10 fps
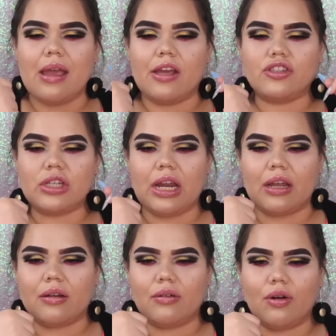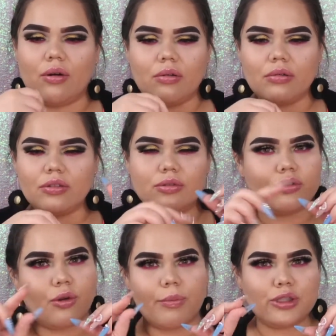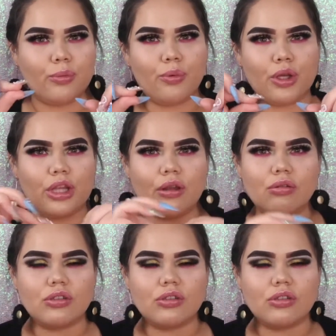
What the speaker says: And she's like, no, nomás un poquito.